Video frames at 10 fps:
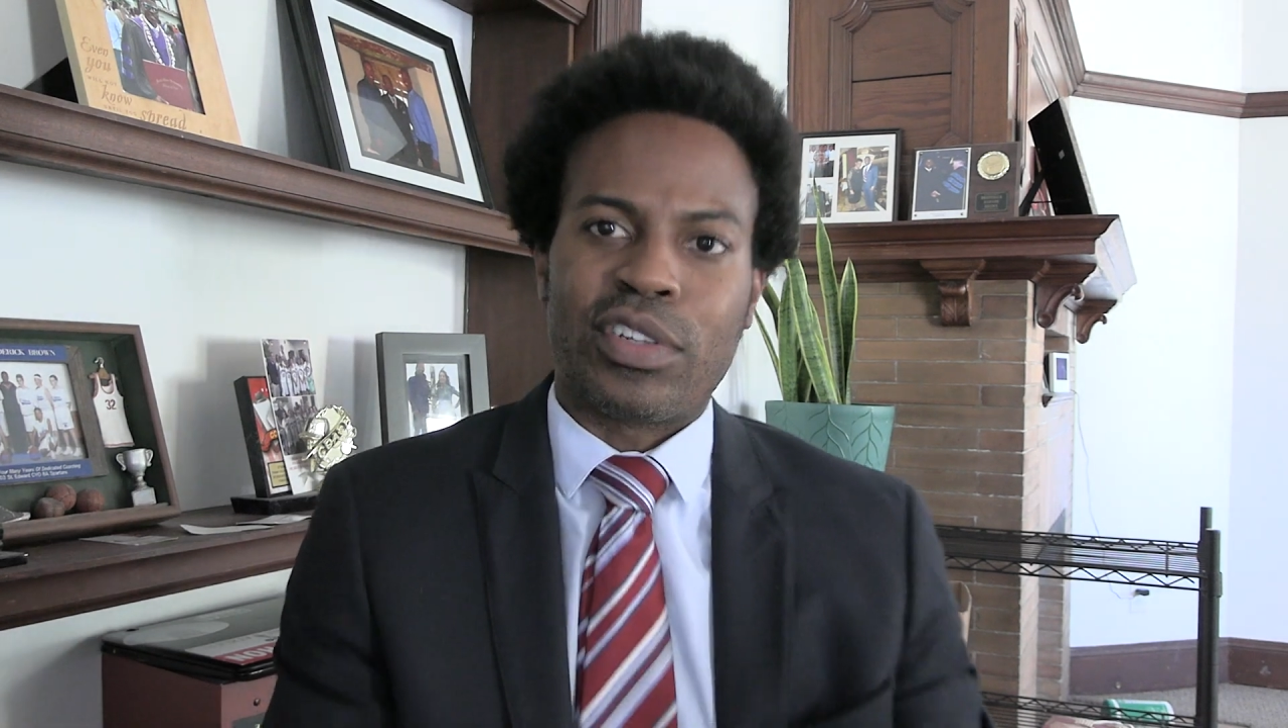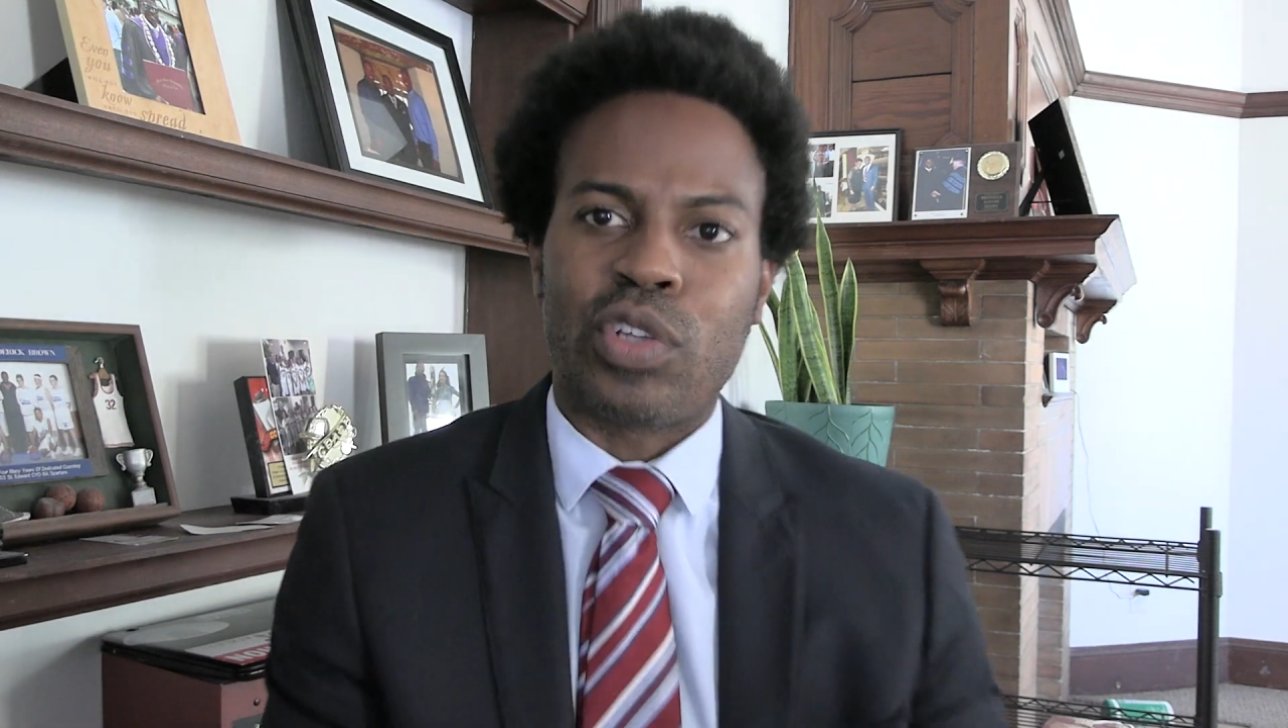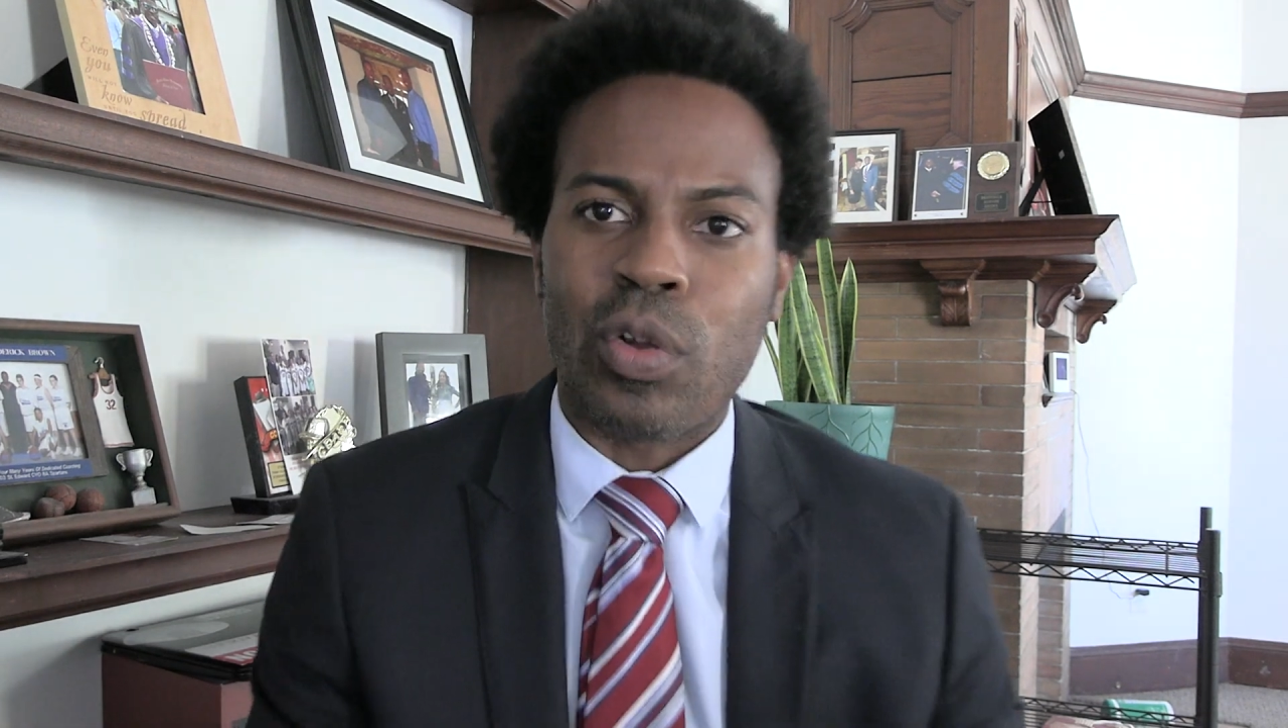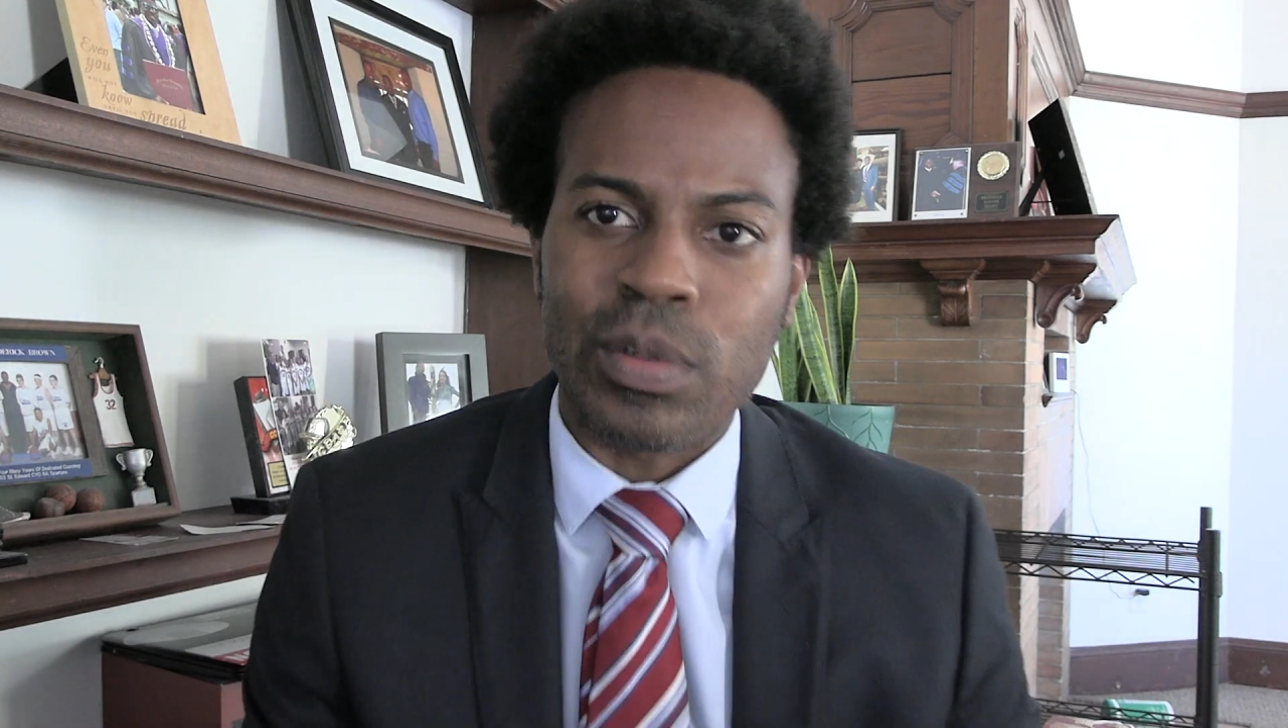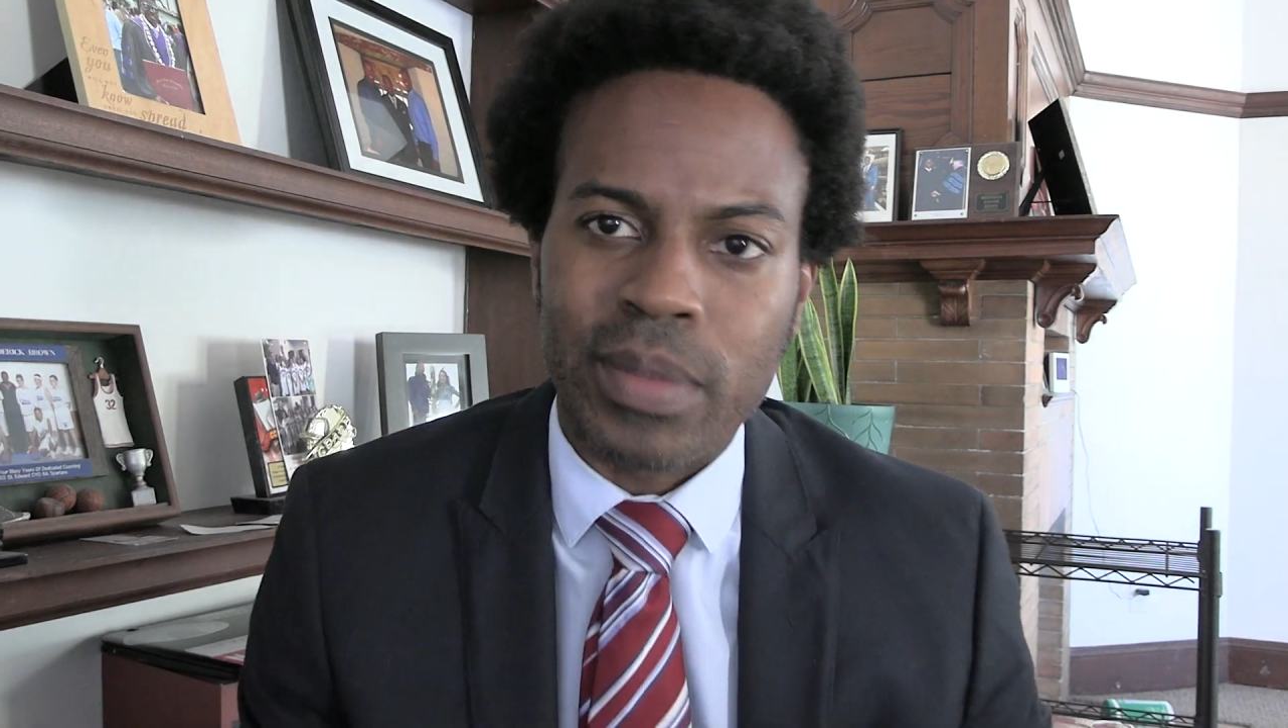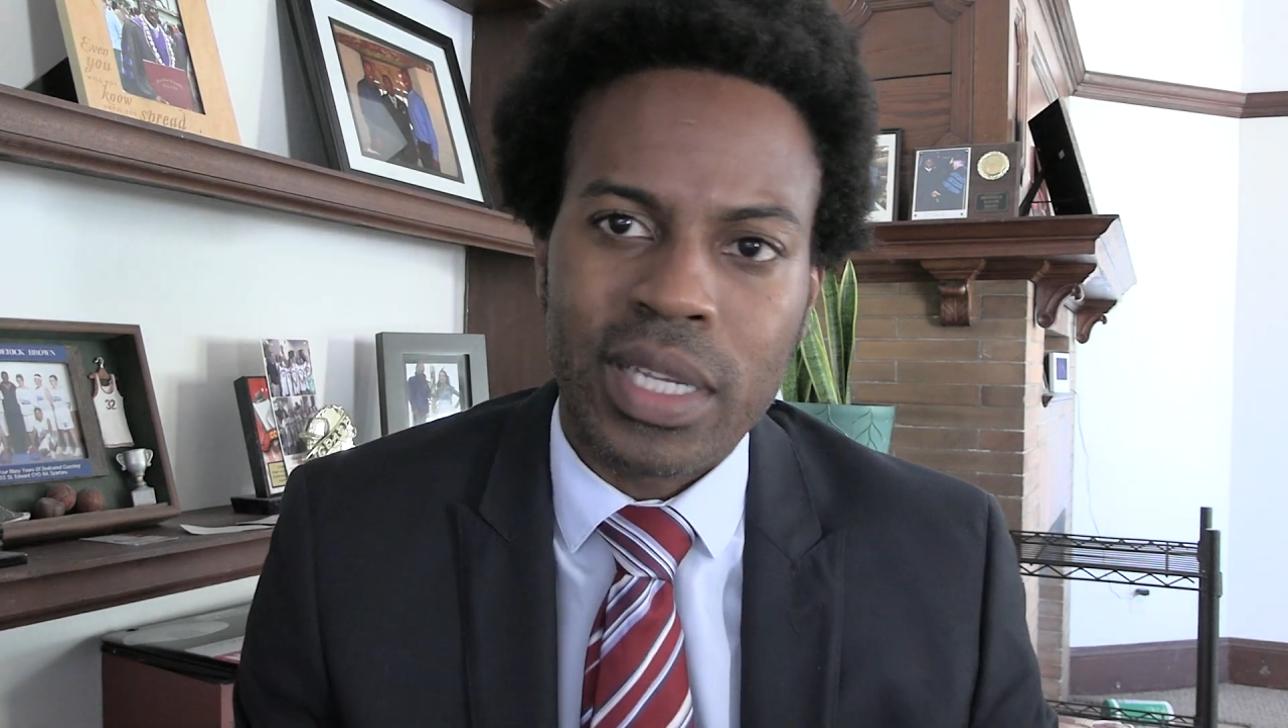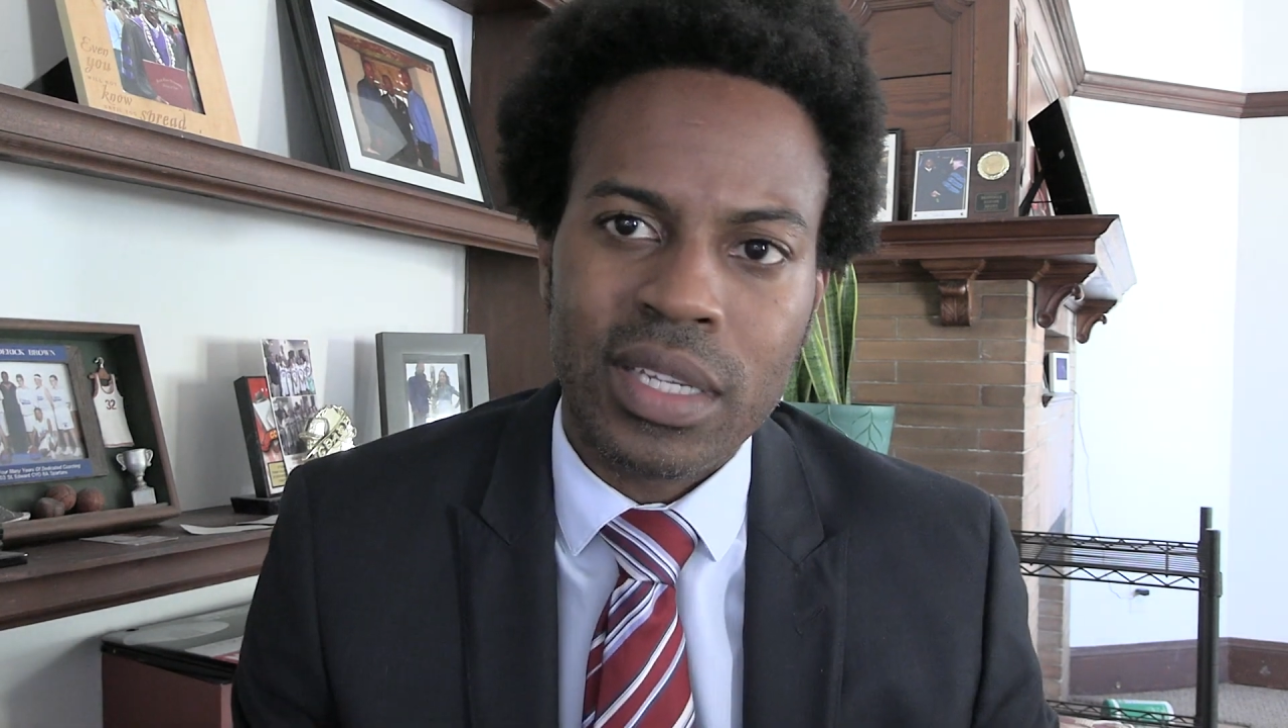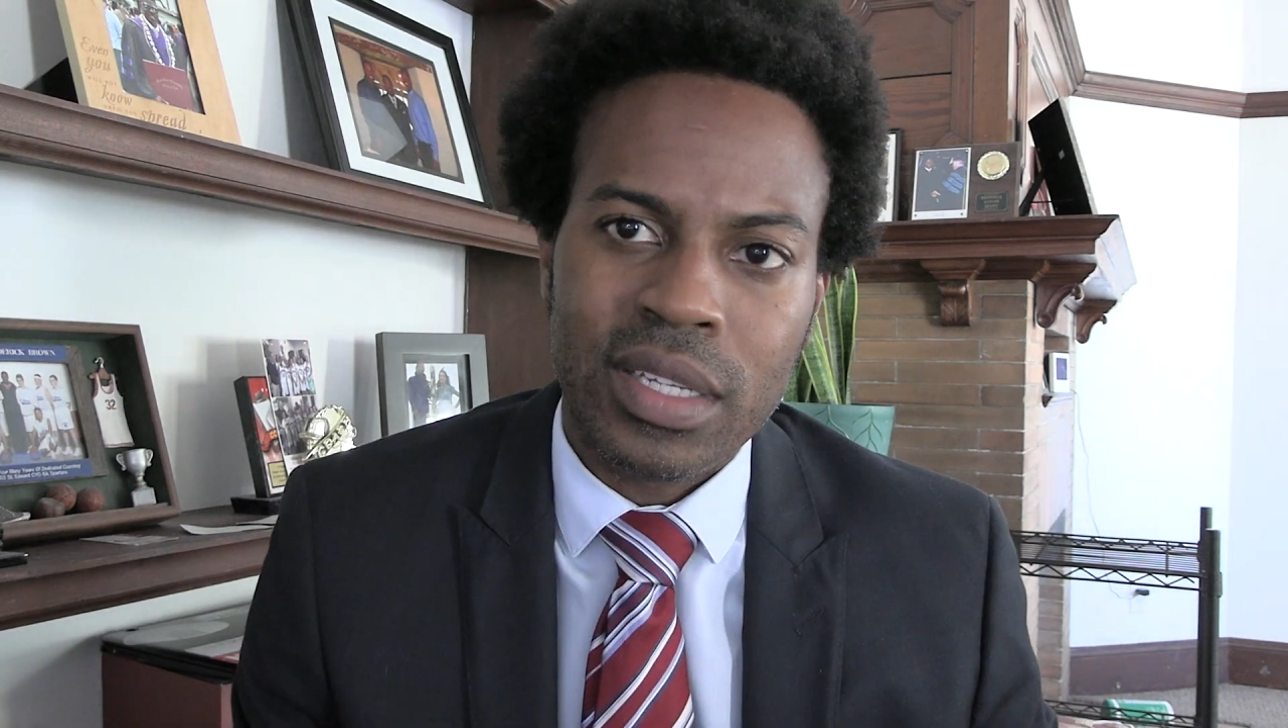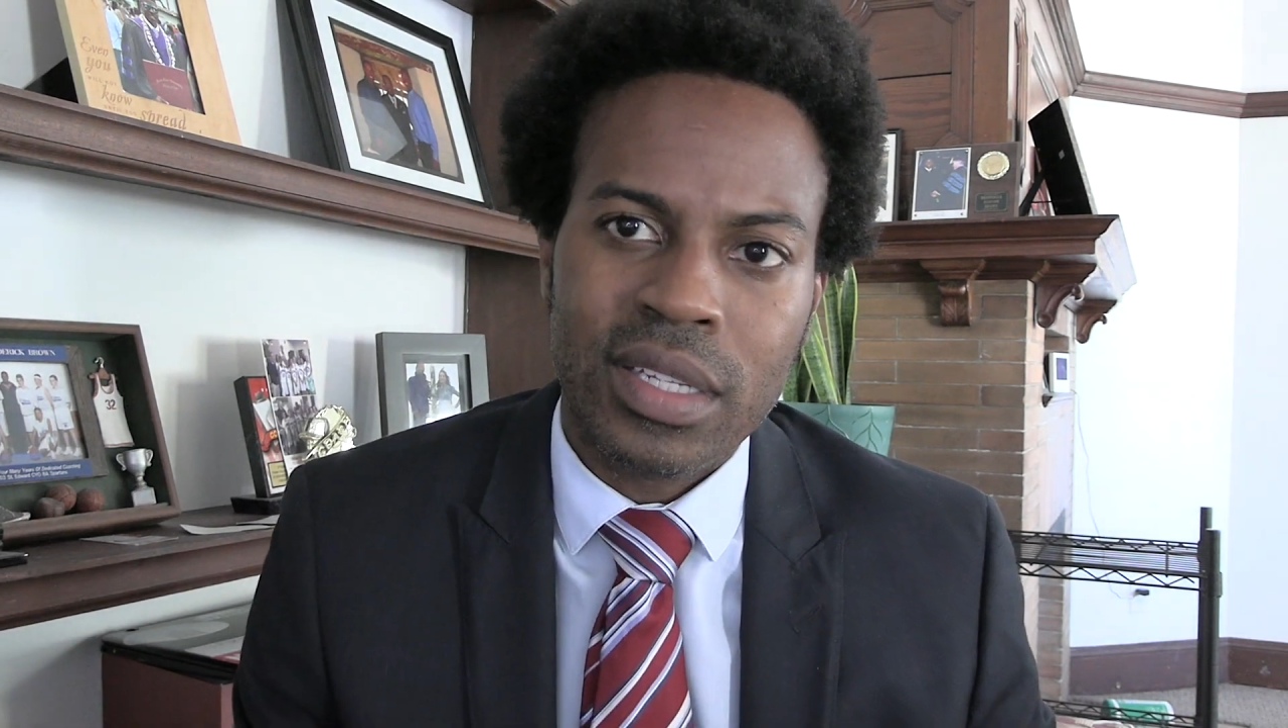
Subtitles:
told me.